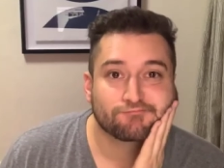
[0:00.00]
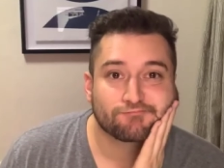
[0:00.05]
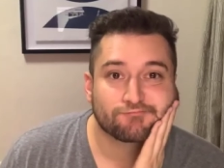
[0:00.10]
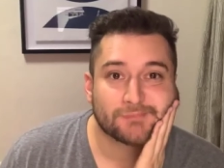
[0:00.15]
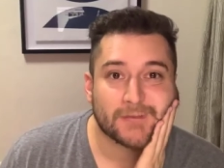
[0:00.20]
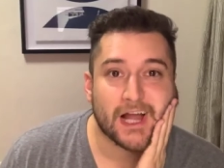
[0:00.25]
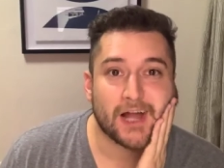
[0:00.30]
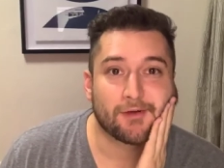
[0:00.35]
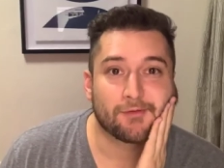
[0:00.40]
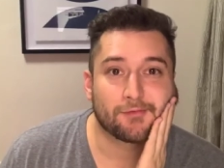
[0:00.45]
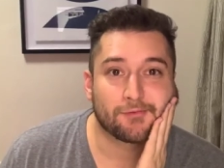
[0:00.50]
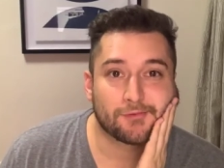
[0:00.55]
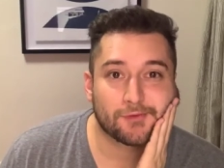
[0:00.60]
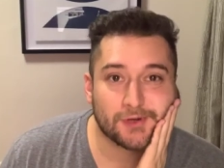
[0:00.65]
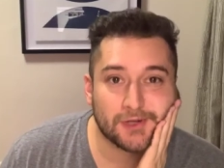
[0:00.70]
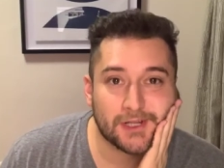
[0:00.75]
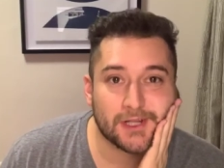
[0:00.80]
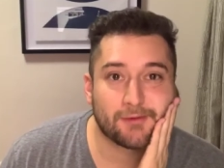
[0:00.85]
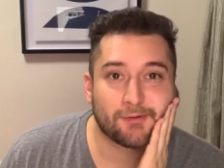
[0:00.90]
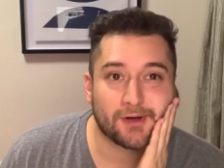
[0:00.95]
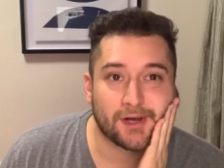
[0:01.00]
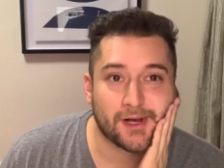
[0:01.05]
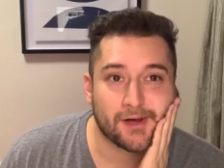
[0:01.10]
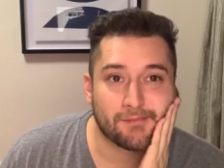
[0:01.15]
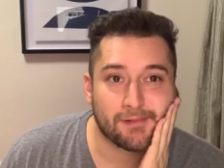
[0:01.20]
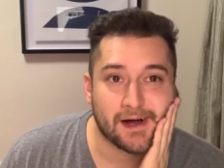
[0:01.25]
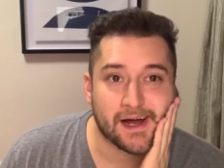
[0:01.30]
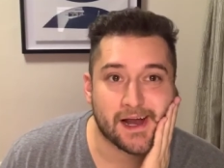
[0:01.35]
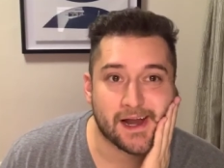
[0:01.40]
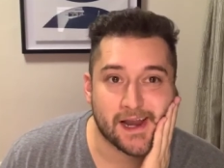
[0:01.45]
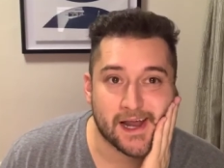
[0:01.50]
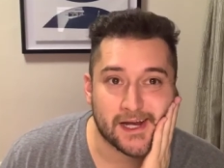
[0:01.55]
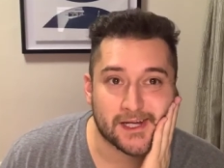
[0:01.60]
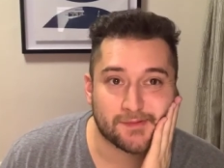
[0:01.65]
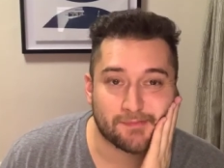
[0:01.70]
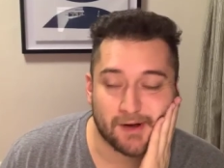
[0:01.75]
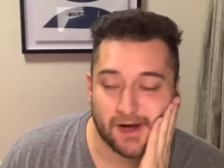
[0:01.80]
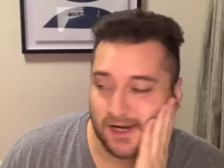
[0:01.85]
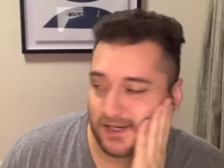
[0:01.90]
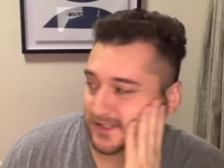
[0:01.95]
I really wanted to buy an
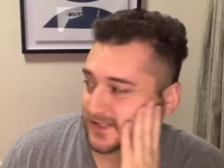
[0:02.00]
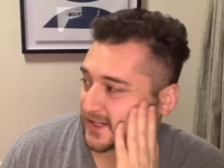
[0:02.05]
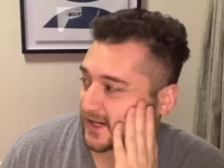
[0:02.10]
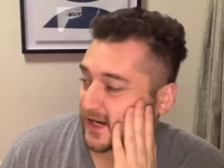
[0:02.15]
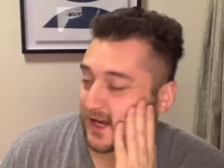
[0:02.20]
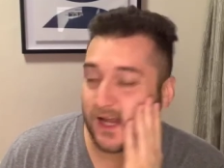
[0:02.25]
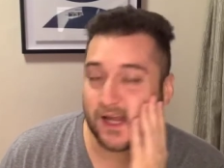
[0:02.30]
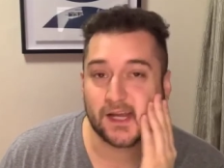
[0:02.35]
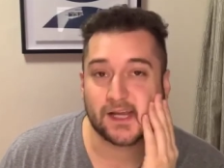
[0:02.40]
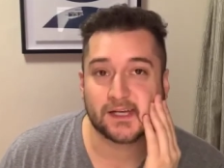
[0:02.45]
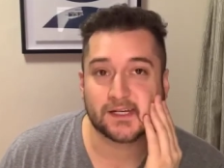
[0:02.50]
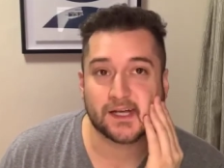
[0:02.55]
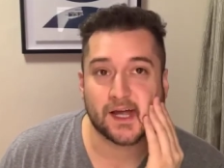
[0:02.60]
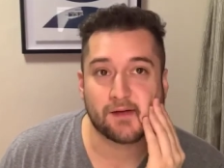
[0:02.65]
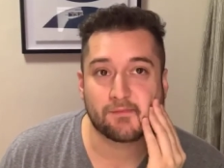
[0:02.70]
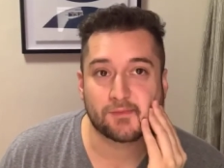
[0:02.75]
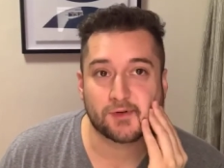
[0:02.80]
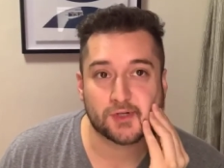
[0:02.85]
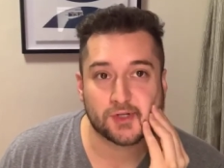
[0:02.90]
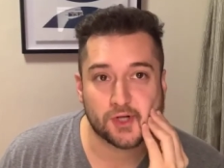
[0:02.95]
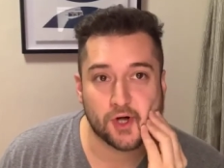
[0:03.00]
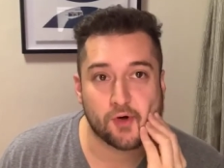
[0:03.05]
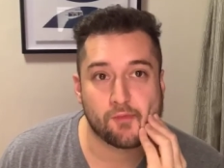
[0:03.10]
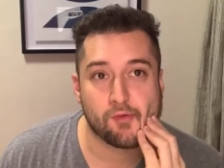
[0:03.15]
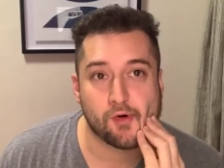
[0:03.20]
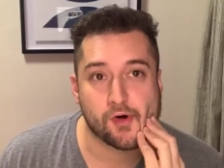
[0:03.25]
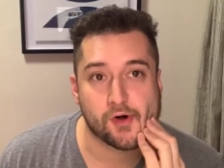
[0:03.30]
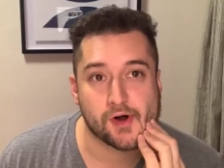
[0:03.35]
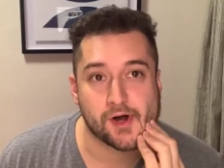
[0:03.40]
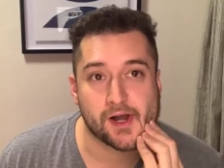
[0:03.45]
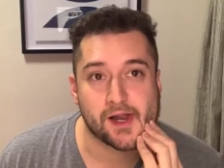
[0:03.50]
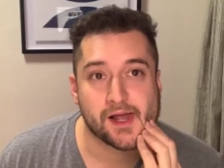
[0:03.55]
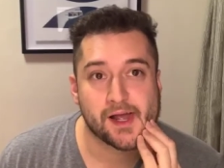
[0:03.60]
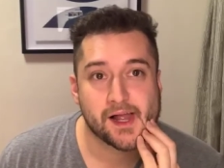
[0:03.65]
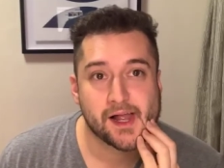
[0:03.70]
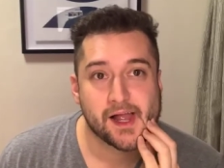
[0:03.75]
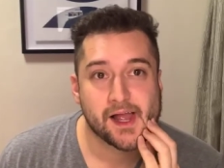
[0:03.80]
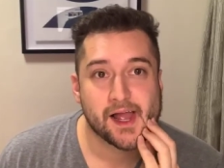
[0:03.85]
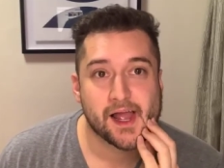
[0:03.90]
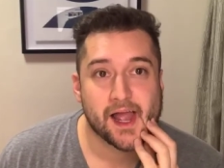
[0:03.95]
Xbox today because I'm so bored.
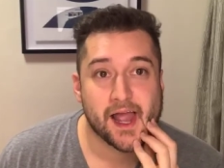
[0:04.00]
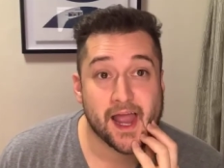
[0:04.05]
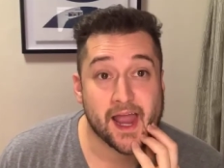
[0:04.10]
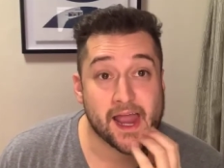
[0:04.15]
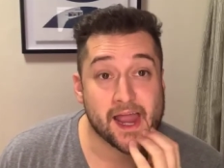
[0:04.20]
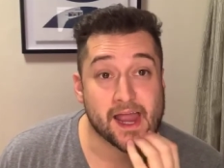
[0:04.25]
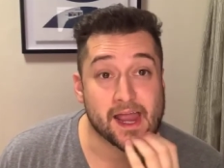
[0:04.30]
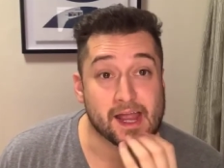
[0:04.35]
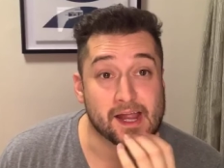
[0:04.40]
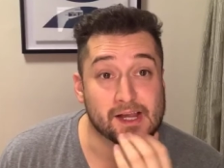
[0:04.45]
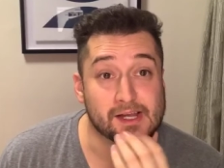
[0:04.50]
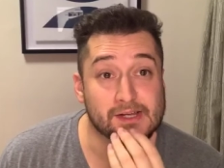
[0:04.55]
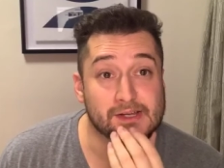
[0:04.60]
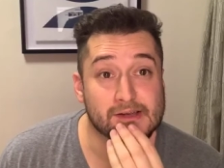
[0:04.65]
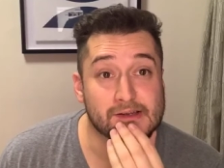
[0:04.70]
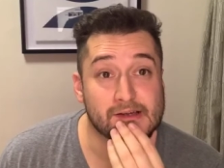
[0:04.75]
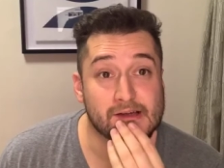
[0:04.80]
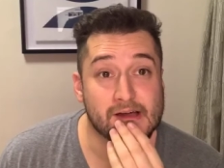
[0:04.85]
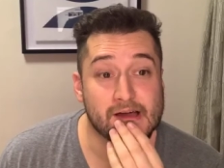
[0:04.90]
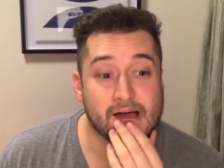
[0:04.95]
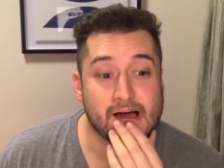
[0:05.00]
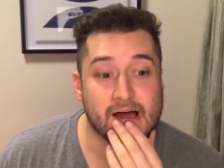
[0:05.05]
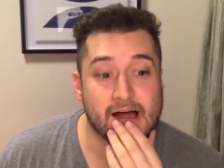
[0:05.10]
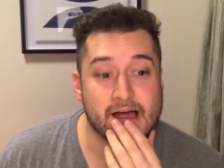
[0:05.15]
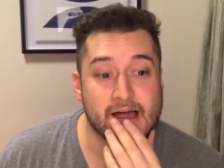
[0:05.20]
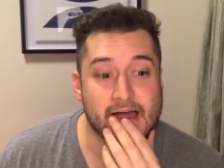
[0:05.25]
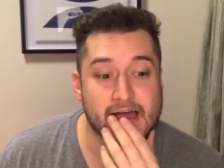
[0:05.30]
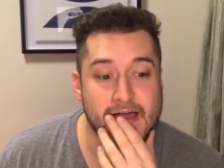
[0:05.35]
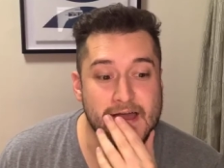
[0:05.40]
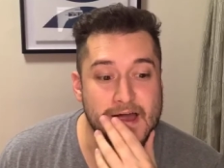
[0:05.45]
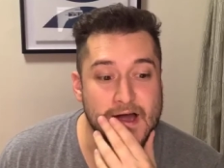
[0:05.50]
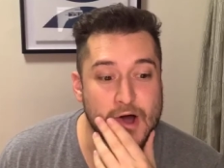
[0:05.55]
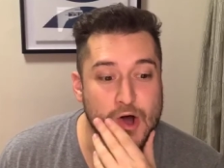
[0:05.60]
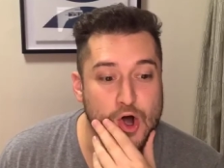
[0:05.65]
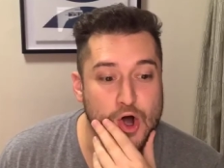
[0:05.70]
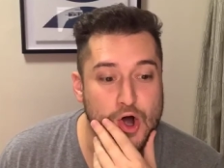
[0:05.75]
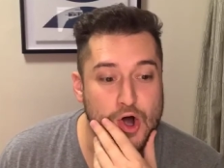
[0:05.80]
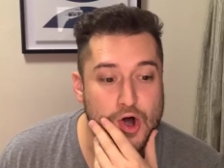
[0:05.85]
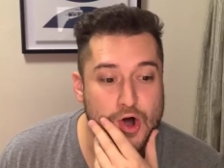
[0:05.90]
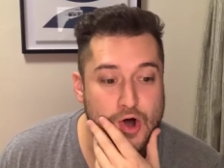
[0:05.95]
And I
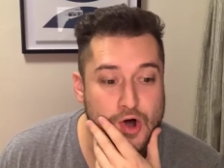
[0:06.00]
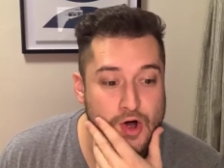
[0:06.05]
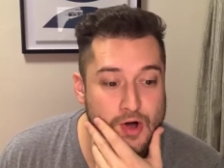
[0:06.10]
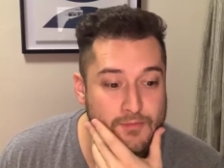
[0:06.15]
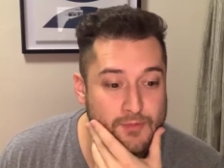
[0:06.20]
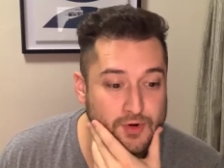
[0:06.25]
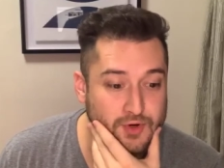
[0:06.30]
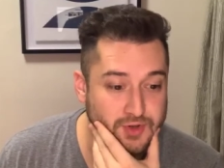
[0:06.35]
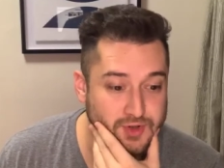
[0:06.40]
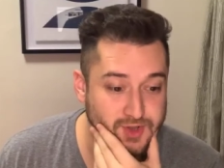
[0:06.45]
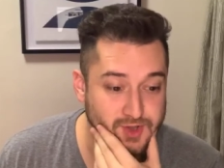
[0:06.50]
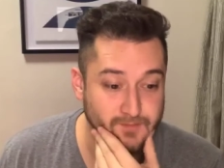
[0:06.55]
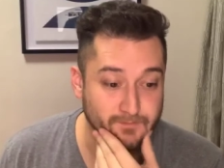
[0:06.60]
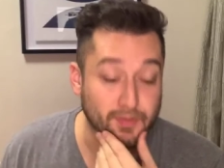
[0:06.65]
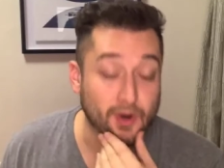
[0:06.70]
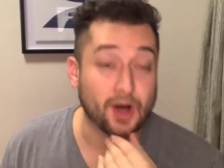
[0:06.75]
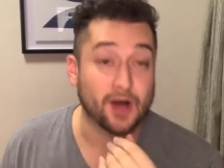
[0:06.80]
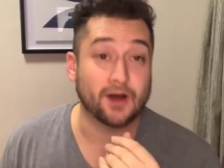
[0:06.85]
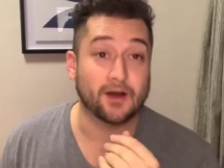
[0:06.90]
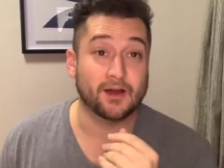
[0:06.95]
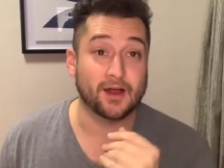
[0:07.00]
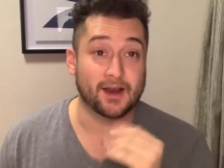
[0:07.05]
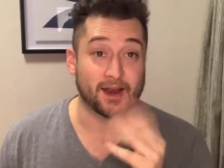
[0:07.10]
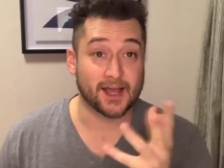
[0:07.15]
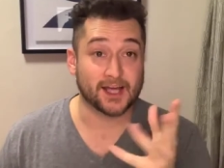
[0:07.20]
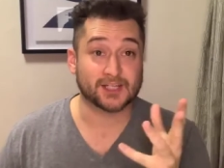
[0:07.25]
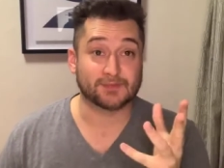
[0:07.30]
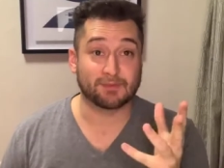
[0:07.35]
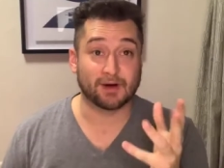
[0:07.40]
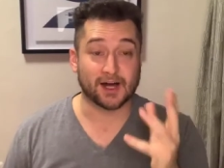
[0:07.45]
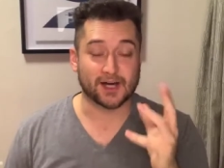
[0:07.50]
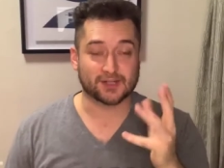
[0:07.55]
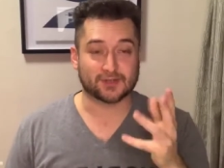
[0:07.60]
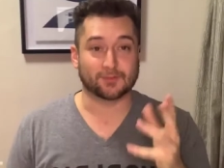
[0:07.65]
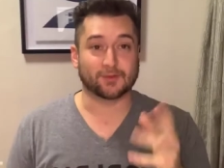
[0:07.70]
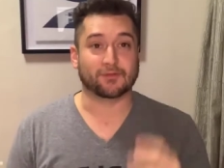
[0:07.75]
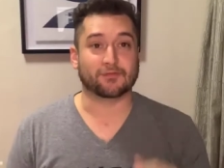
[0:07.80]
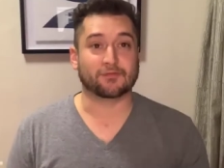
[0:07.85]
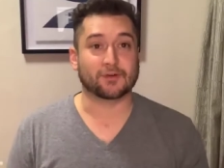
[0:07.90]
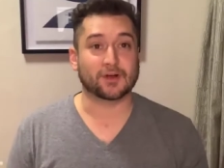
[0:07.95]
almost bought an Xbox
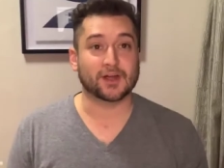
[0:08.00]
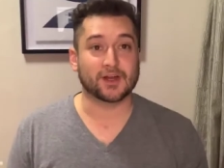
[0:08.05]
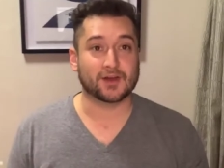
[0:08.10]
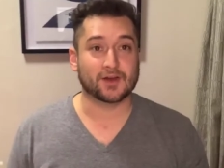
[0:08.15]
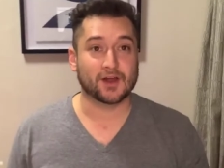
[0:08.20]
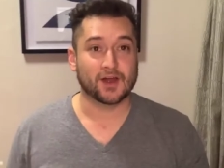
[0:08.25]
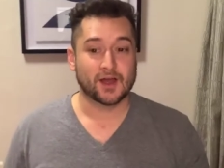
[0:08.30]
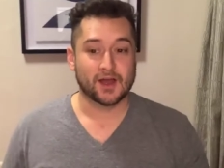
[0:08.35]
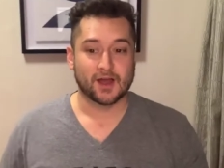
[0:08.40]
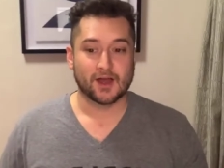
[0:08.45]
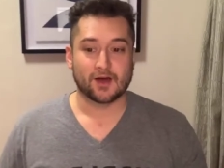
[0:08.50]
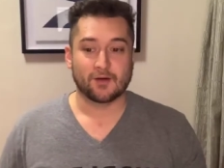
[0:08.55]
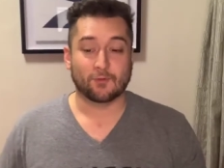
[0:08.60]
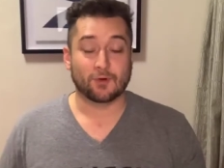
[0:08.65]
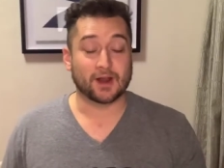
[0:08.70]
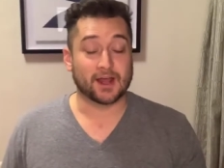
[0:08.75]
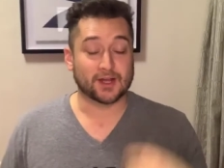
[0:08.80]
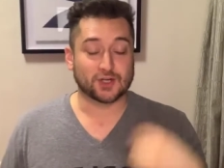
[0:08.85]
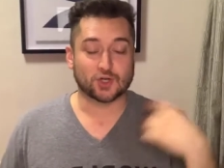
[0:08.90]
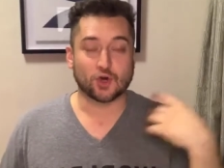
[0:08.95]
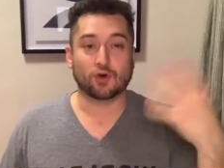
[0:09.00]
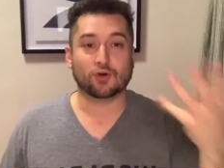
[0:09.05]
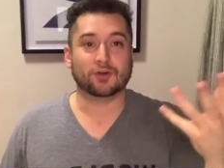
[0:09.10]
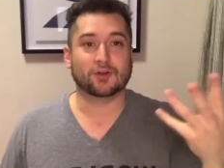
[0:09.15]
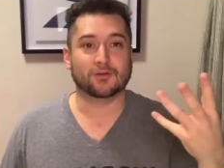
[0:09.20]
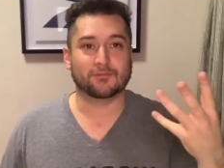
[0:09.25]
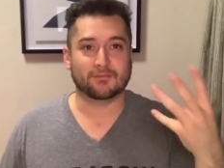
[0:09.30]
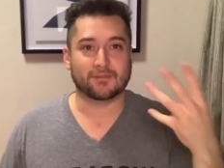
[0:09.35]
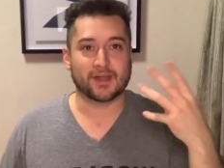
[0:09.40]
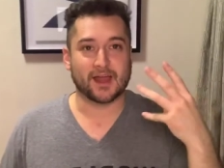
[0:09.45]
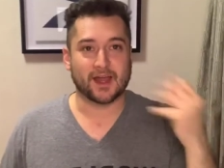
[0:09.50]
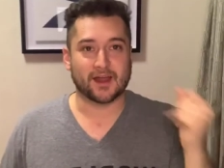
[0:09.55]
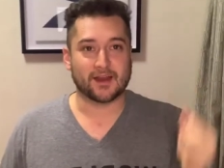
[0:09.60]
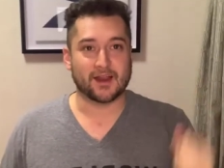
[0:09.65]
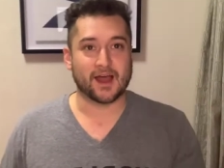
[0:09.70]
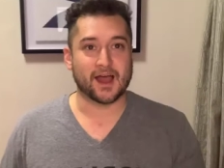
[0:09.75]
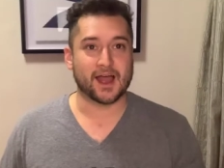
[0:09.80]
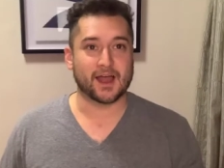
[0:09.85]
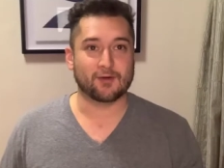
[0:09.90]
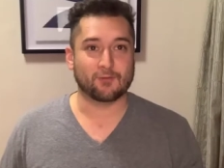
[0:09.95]
from a friend when I told him that
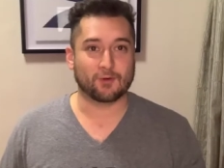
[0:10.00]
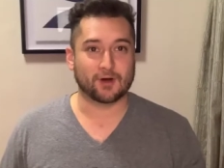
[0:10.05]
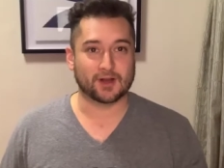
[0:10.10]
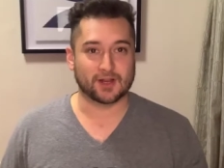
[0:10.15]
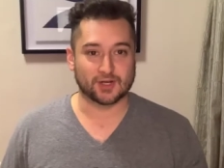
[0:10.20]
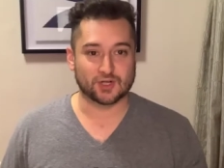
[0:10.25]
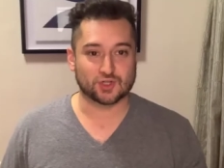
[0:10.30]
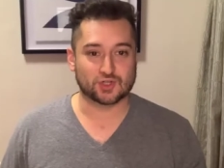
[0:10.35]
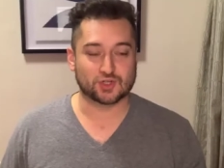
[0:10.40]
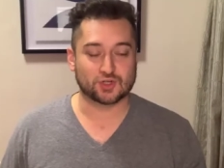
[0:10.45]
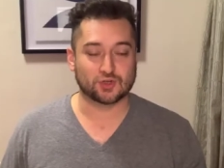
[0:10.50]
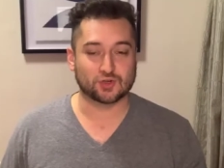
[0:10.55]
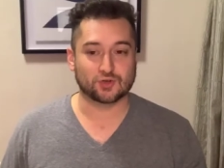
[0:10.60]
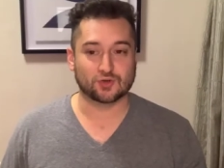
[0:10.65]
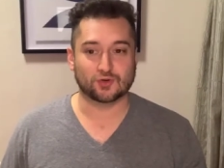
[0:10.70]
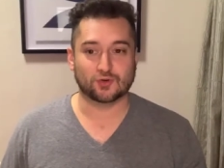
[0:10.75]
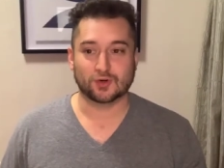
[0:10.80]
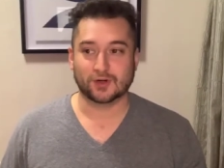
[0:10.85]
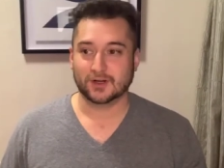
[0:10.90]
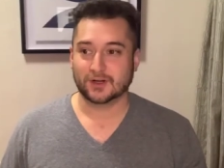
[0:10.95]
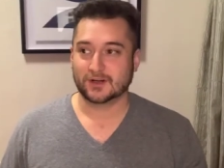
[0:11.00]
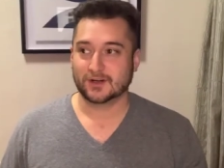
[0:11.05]
I wanted to